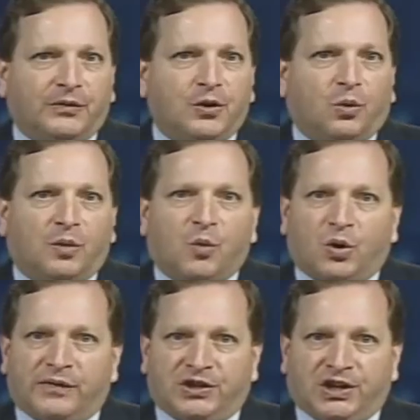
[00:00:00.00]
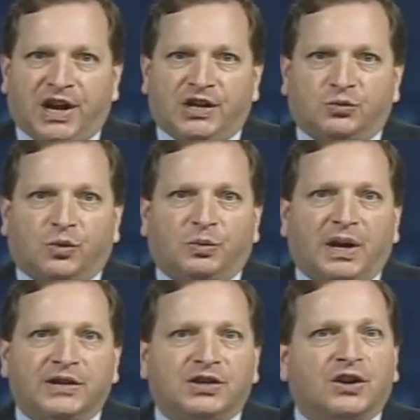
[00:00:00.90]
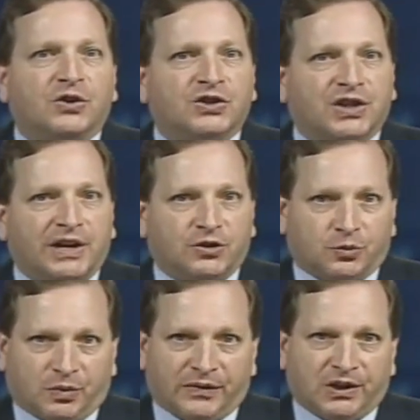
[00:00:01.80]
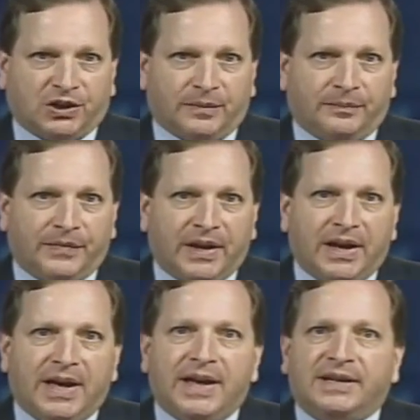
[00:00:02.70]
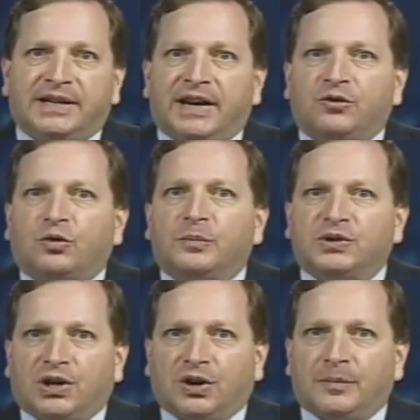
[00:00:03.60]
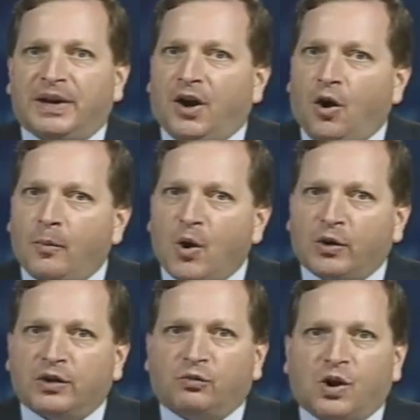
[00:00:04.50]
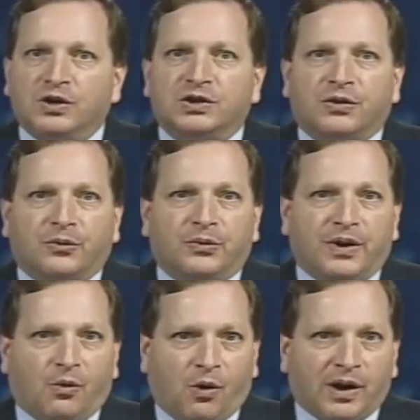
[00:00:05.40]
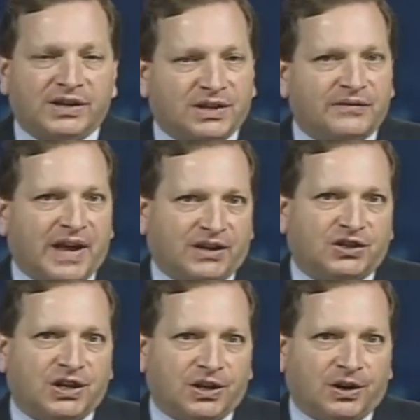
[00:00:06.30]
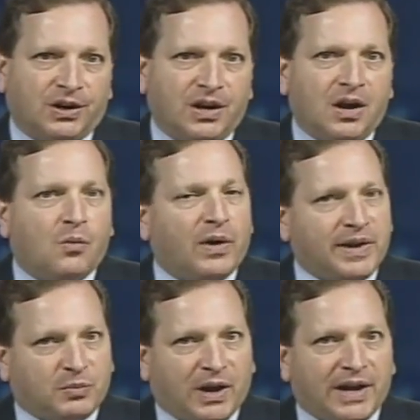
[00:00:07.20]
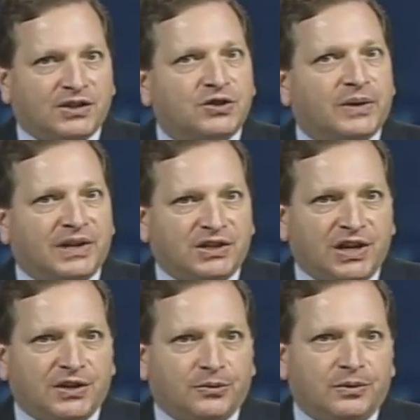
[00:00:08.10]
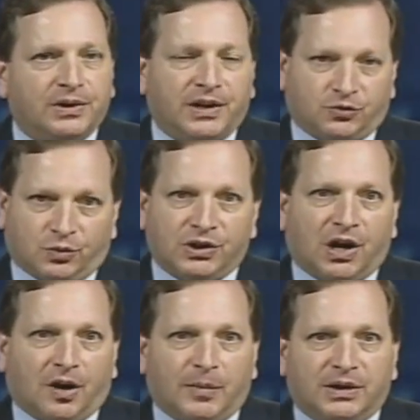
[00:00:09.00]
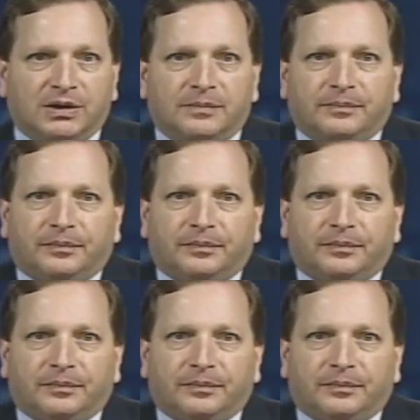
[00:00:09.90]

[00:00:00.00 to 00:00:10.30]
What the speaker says: of the Newark Board of Education were placed under state supervision. His interim term in Hoboken runs through August of next year, when he plans to continue his retirement.